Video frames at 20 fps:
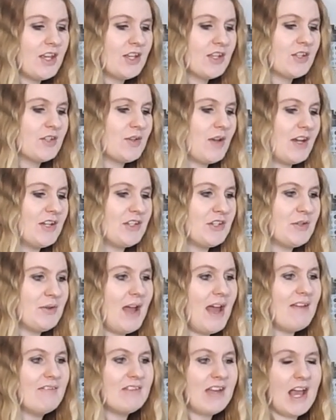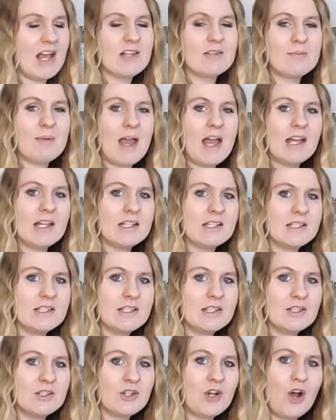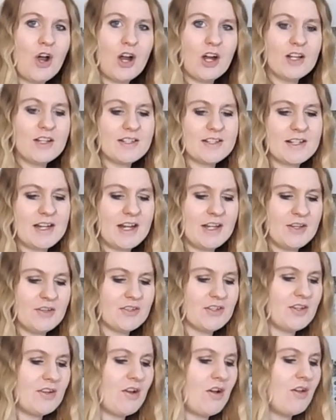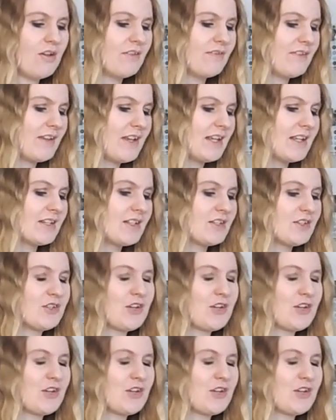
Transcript: So I do have cashback cards that I use on all of this.